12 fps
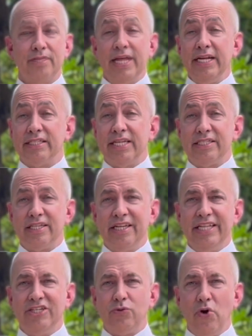Let us listen
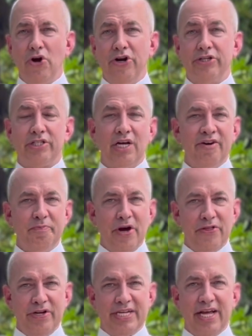to these words of
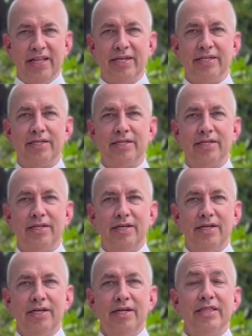Mother Adela.
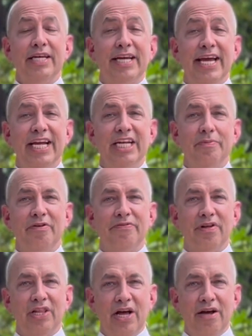The kingdom of
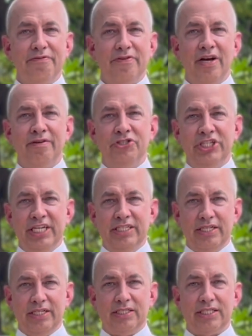the love of
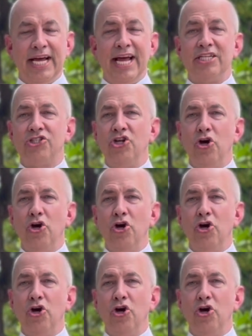Jesus has